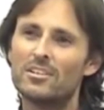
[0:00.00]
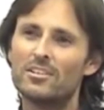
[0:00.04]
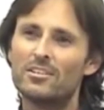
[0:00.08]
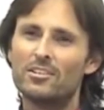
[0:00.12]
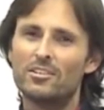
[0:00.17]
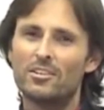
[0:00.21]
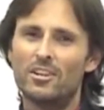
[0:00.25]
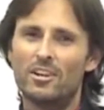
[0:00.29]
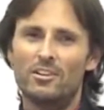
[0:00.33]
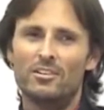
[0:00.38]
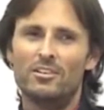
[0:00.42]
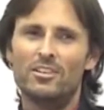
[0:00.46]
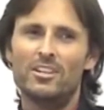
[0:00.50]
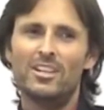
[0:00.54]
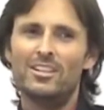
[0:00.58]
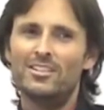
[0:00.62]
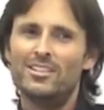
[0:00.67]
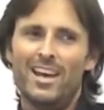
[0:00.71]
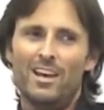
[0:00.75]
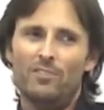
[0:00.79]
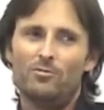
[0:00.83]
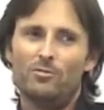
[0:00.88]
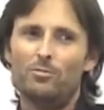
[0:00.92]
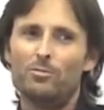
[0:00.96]
You don't need
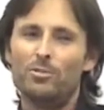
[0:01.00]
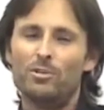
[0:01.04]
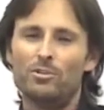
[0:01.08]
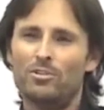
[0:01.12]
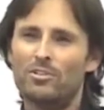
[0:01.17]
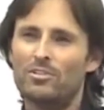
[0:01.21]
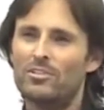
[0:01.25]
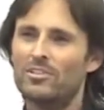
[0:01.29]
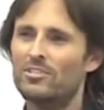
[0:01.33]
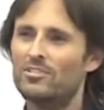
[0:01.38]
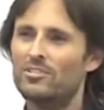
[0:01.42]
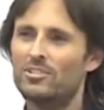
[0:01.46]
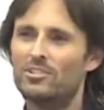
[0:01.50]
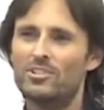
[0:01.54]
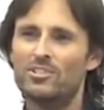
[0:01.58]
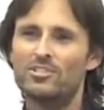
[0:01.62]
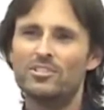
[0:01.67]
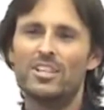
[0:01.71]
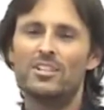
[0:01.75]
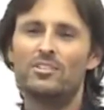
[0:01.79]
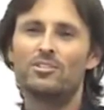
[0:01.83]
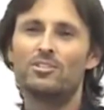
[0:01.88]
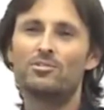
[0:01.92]
to have a book. You just need